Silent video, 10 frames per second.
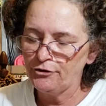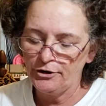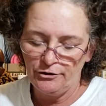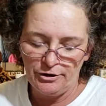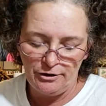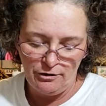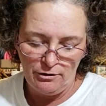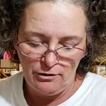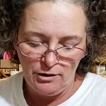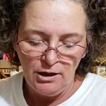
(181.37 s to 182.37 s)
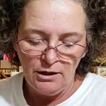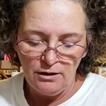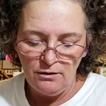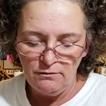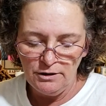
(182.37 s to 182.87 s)
thing on there.
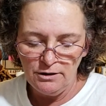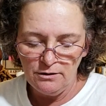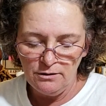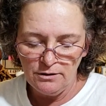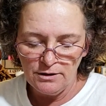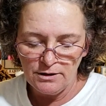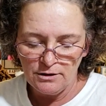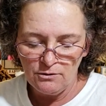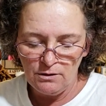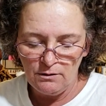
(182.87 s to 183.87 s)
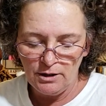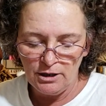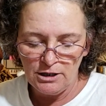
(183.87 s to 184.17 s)
There is. So now